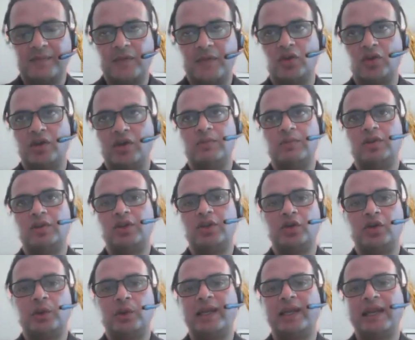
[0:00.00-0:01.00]
You're able to
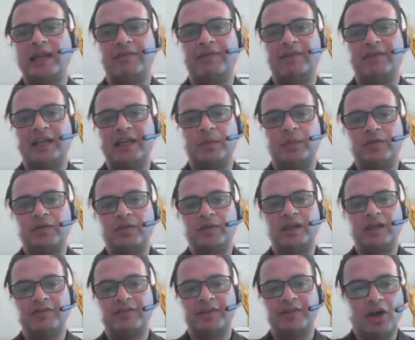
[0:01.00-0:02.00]
quickly navigate
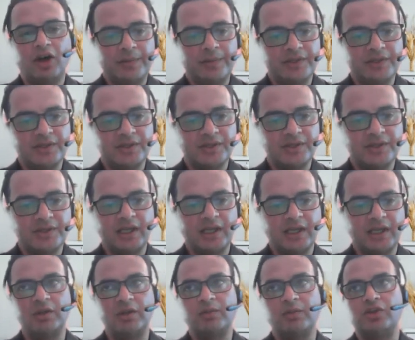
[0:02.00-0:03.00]
between different options and
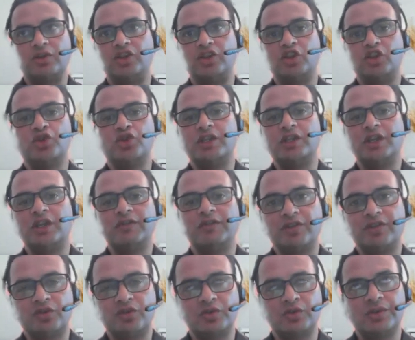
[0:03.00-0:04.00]
you're able to use the
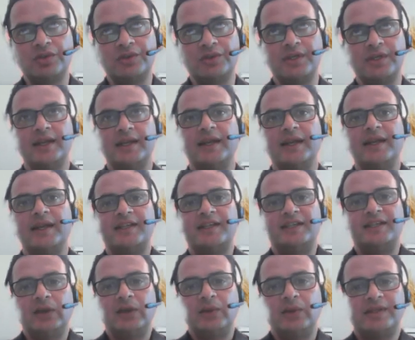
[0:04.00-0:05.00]
different rules,
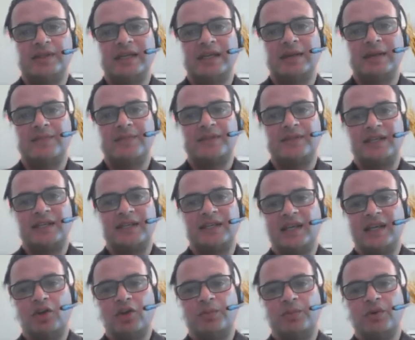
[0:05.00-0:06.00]
sequence them, see
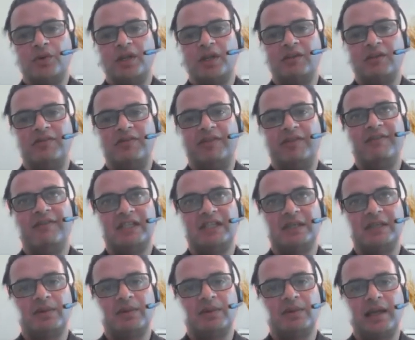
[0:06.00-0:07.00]
the output in a very
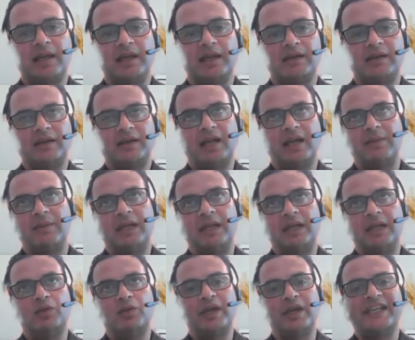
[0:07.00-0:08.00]
visible manner, and be
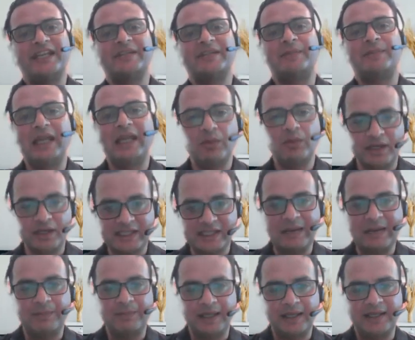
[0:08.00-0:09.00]
able to explain what is
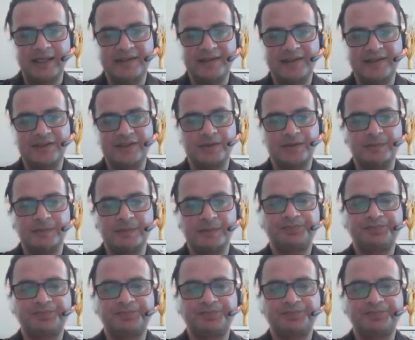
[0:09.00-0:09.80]
happening in the system.